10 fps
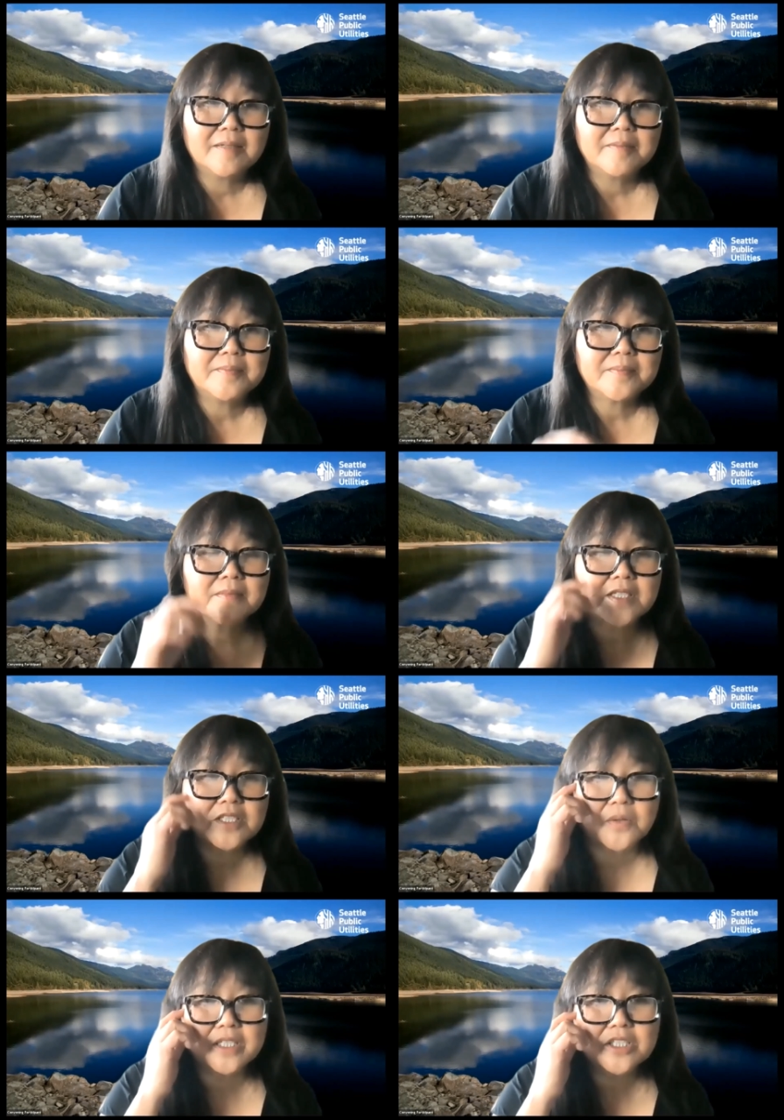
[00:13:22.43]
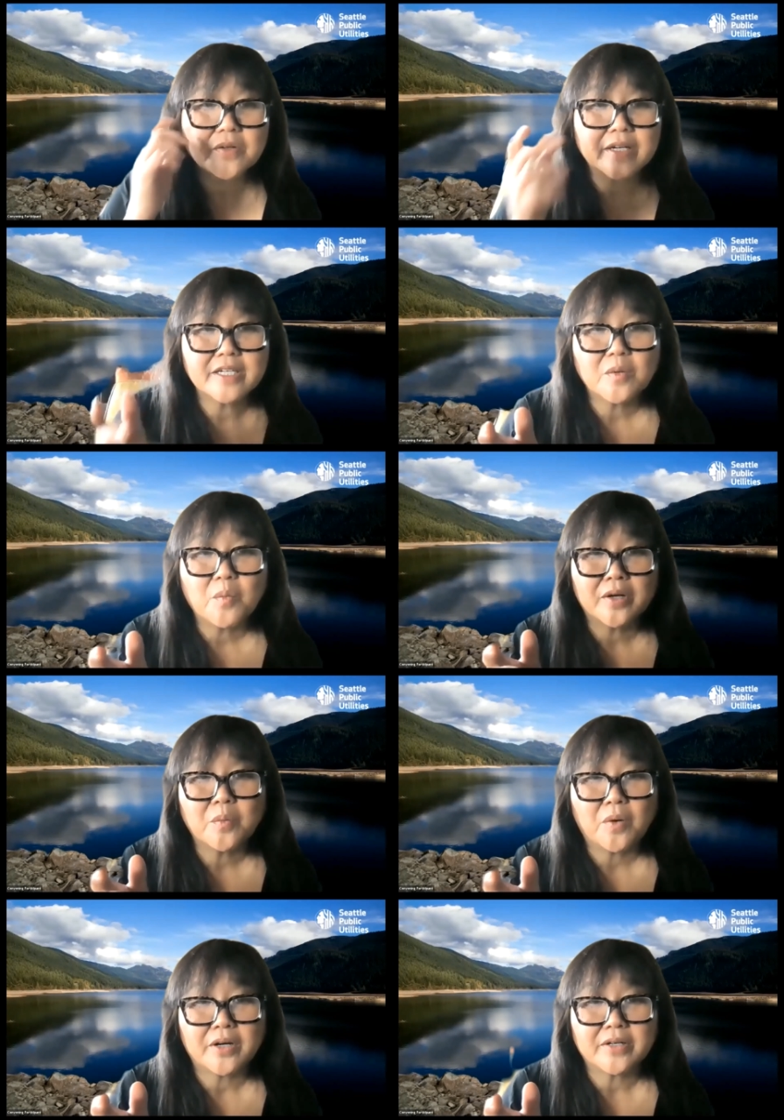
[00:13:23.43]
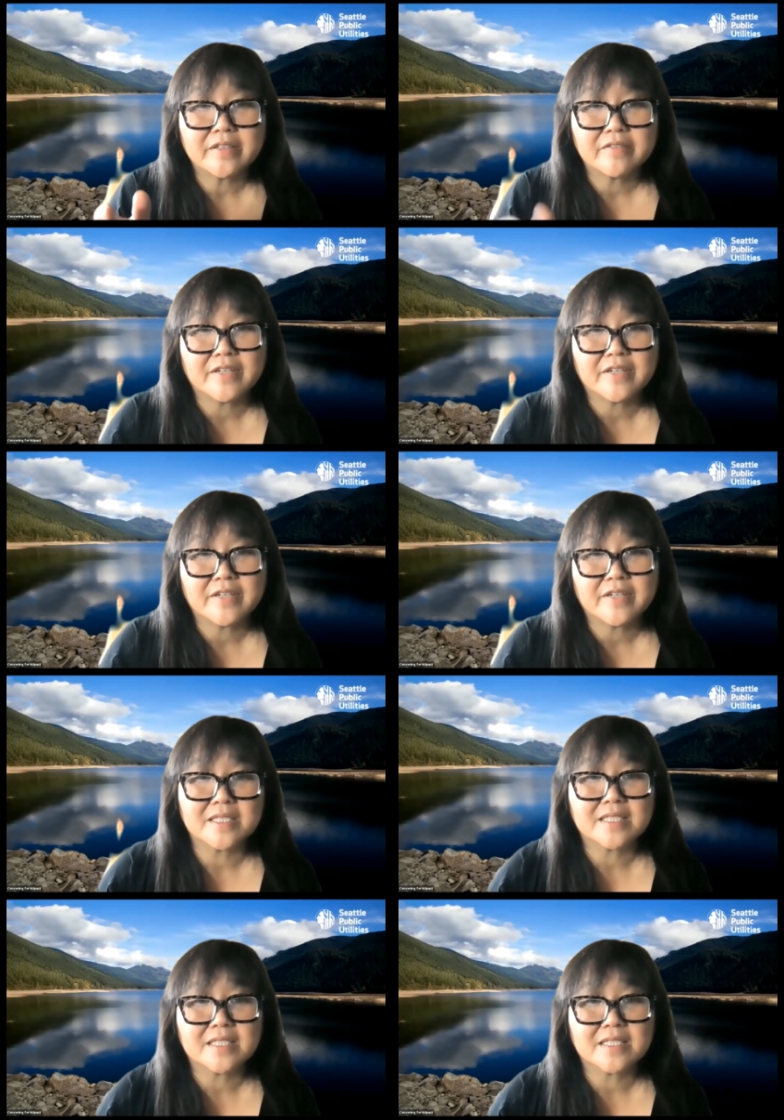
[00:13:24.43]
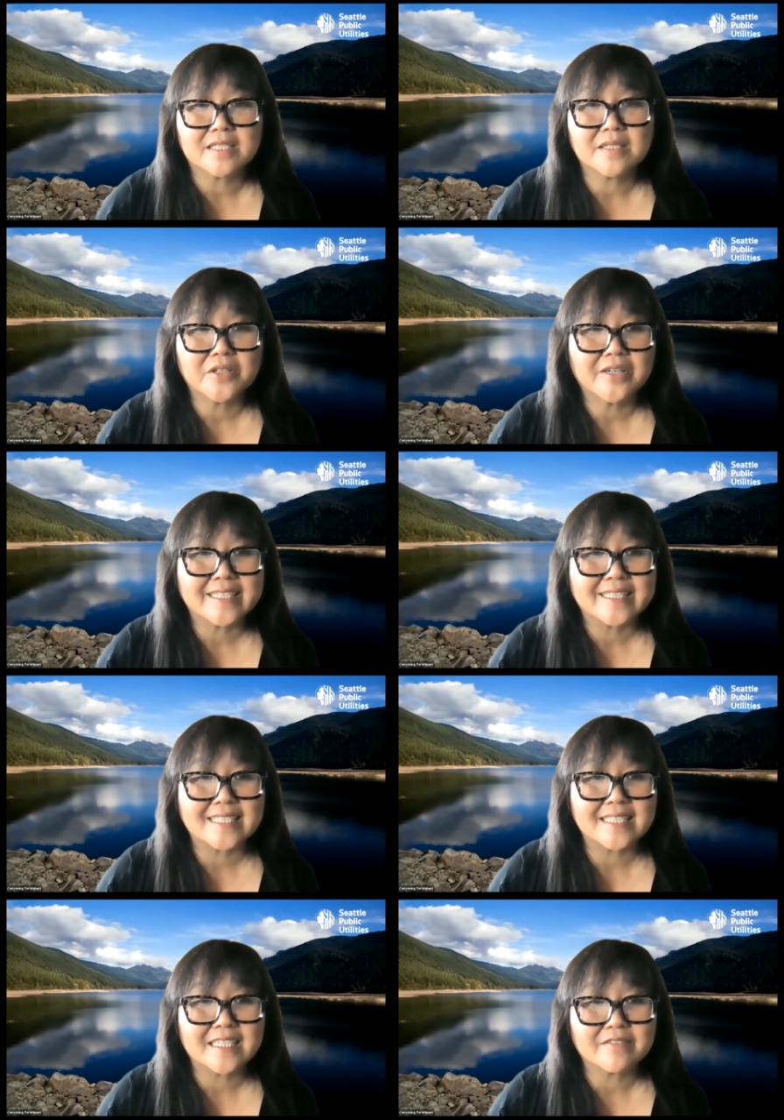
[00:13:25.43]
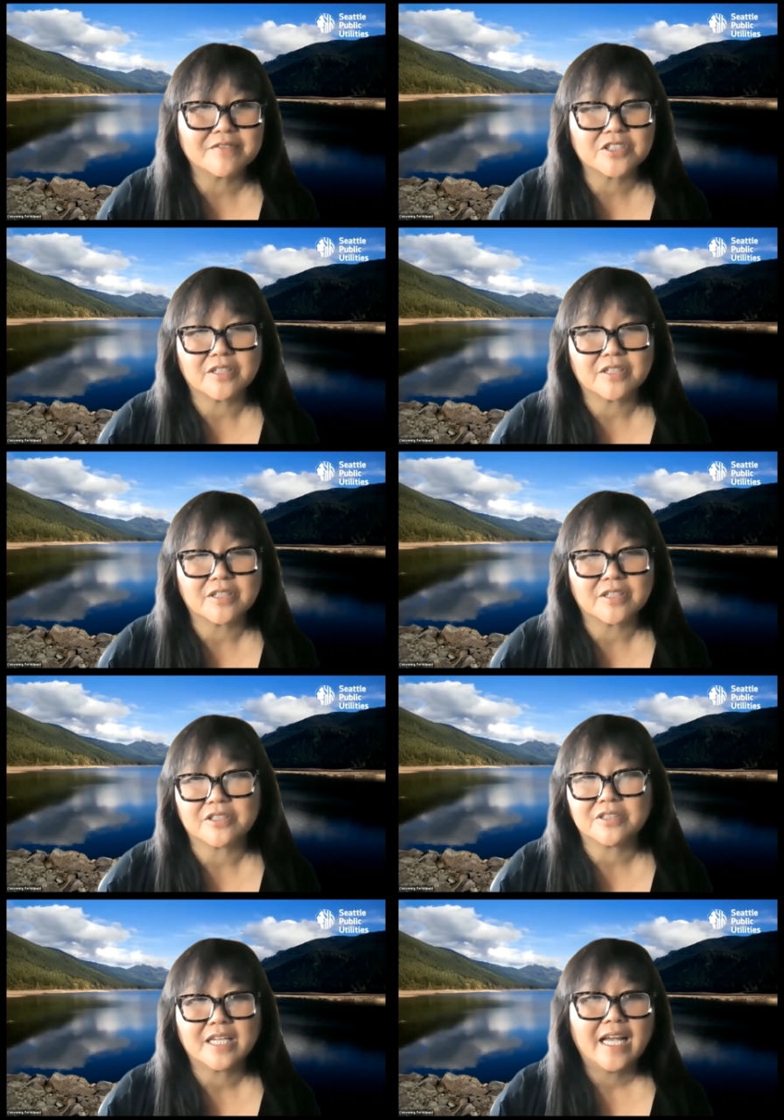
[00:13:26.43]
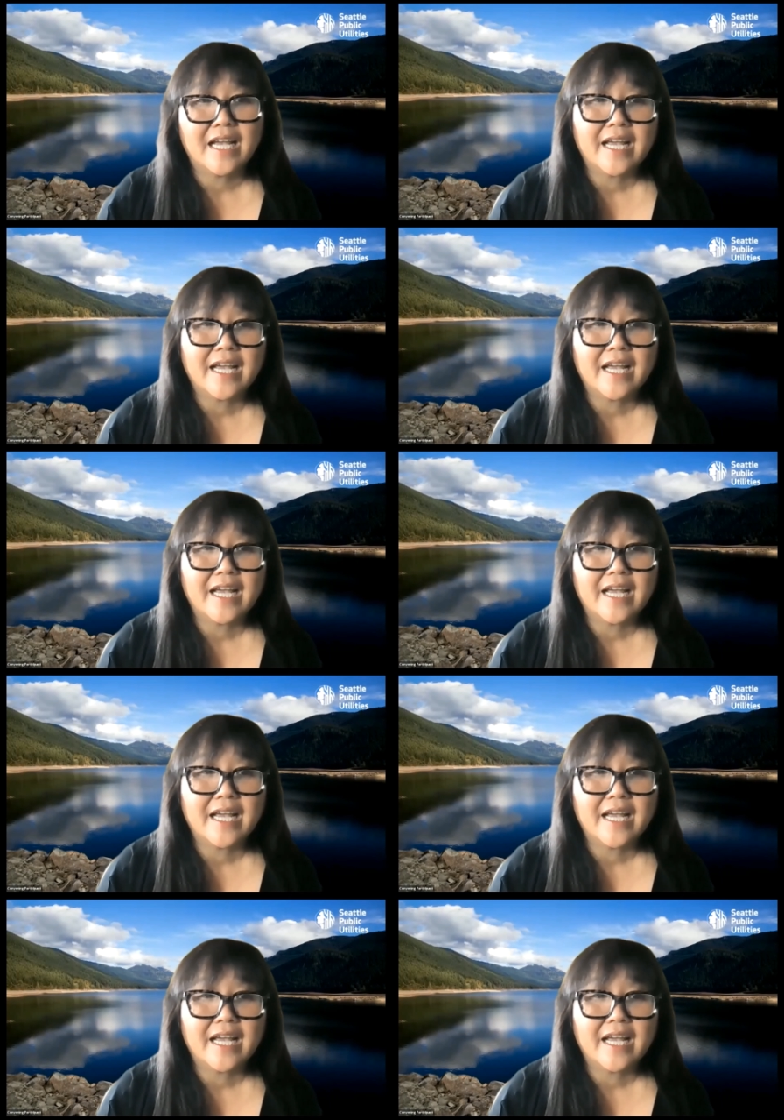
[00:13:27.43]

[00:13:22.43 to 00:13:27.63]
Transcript: Um, so integrating one water investments with our existing infrastructures